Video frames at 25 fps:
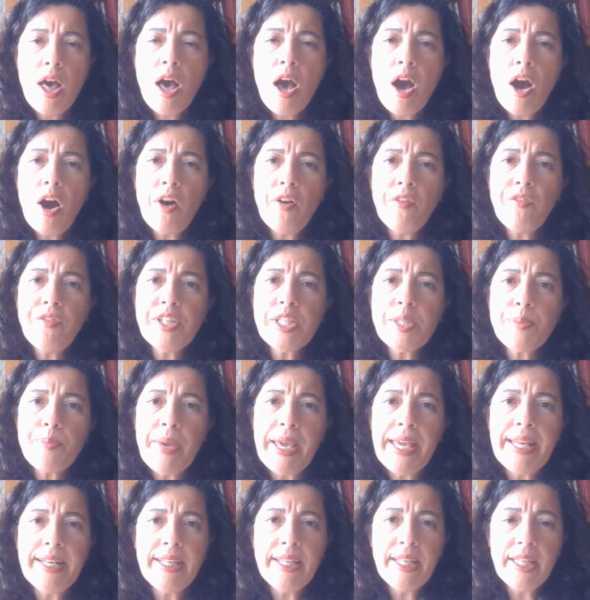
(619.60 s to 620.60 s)
of
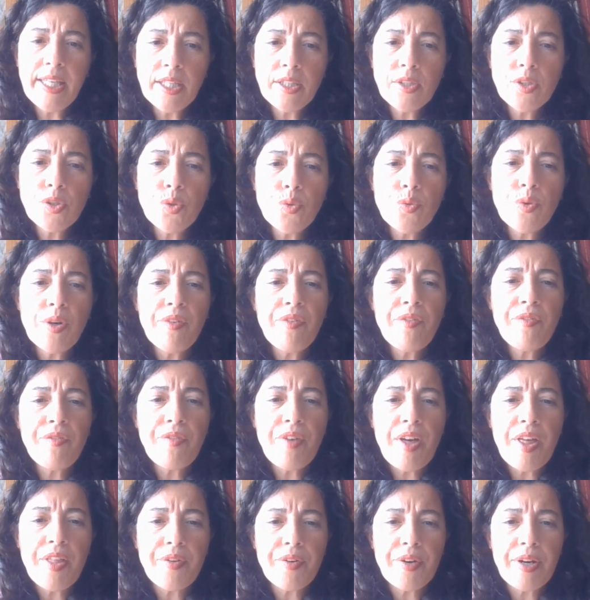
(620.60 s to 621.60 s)
Spain into a
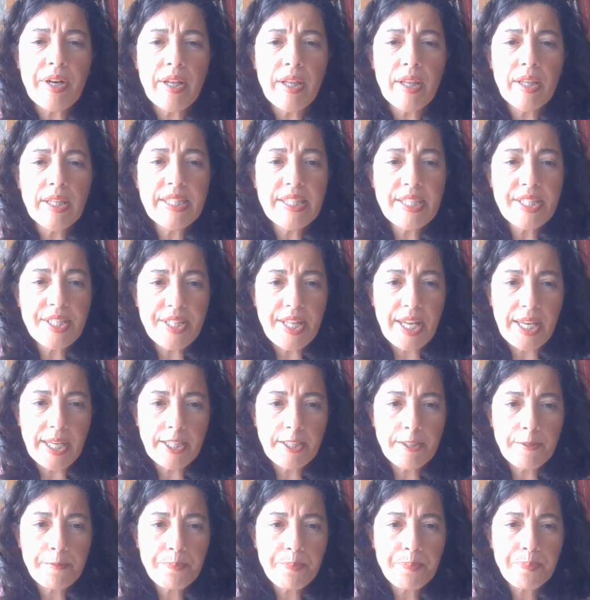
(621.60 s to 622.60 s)
federal state.
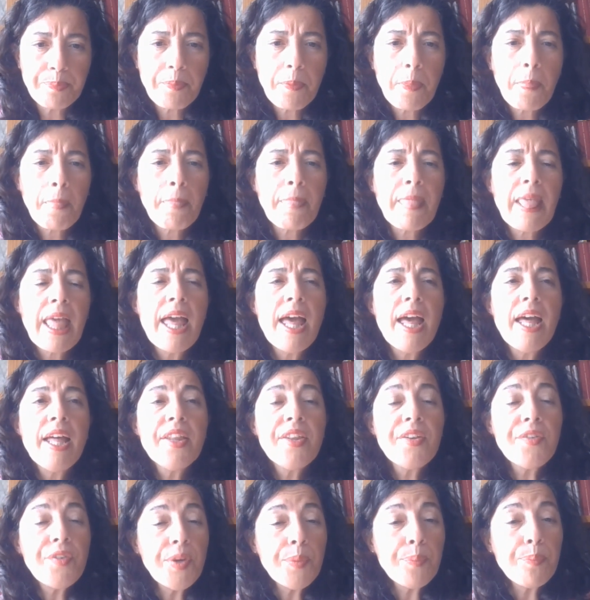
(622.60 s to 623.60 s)

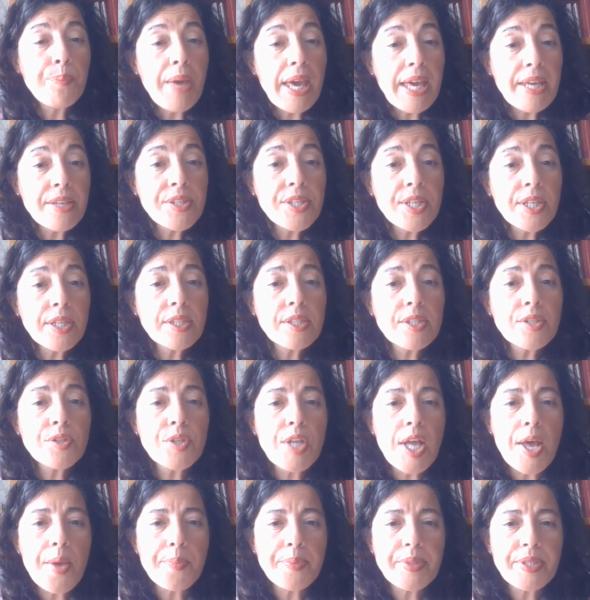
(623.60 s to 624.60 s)
3 basic
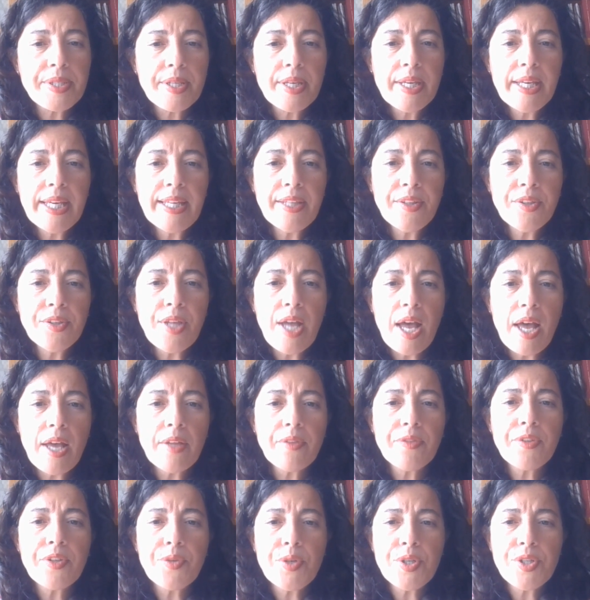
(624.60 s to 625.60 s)
steps in
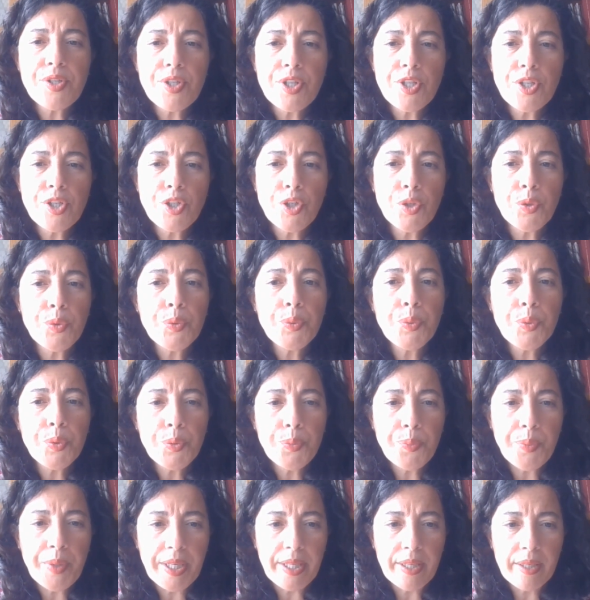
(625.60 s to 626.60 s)
that transition
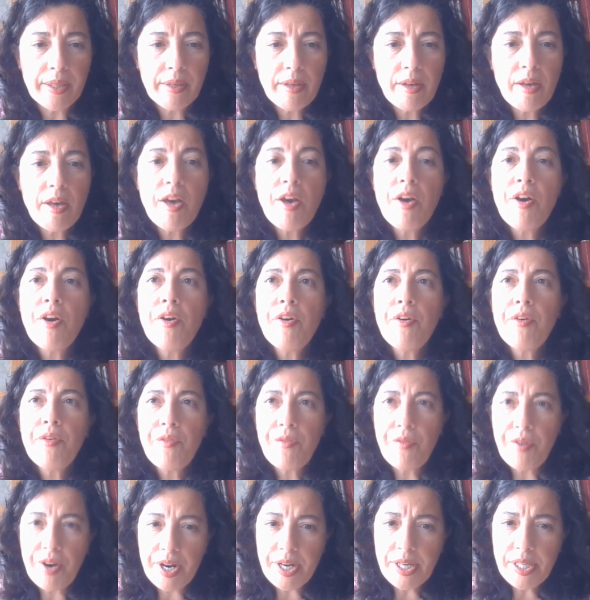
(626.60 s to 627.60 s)
could be:
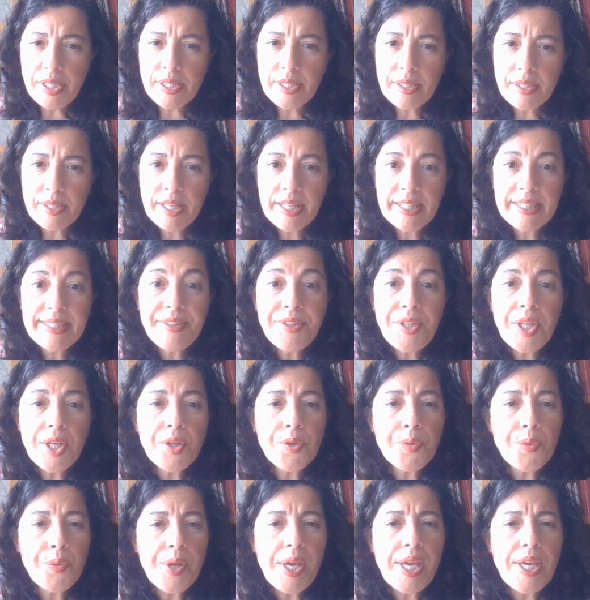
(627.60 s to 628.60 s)
first, the
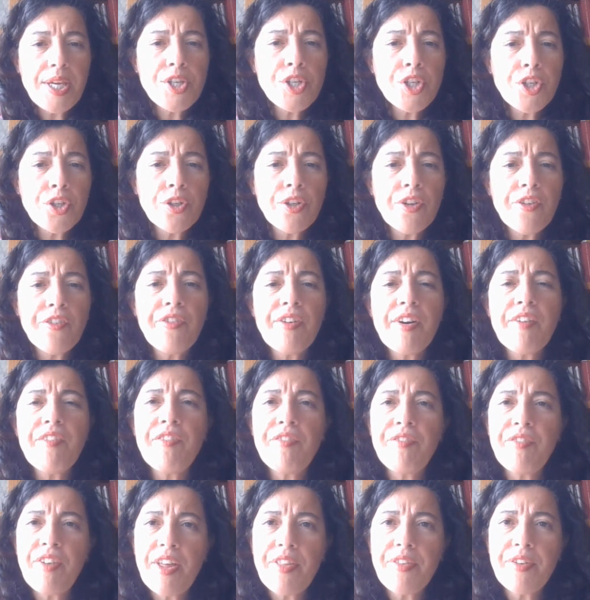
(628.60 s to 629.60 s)
creation of a
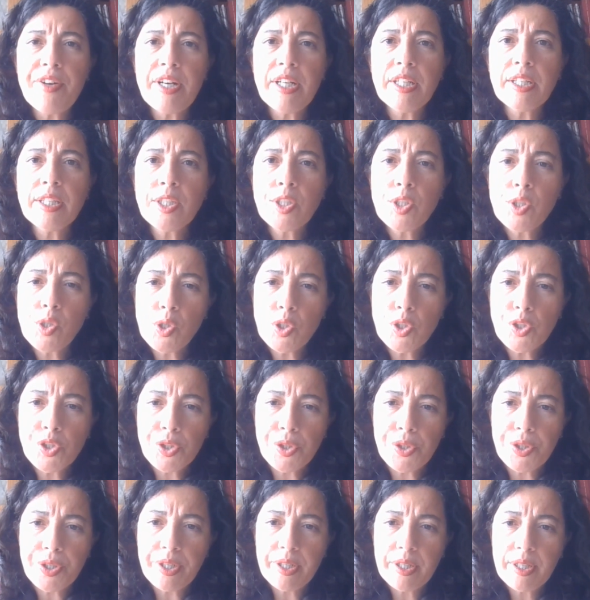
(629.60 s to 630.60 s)
federal culture.